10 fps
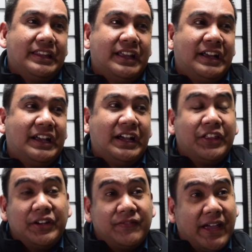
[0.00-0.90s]
the
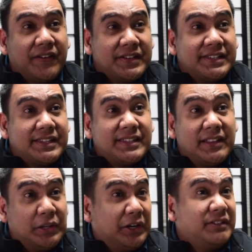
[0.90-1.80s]
other viruses
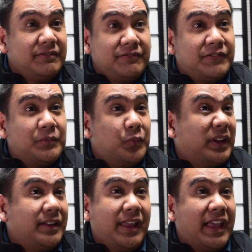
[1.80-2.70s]
and learn from
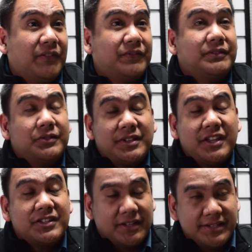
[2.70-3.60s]
what they have to
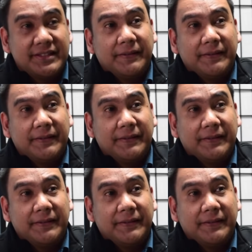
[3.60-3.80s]
teach us.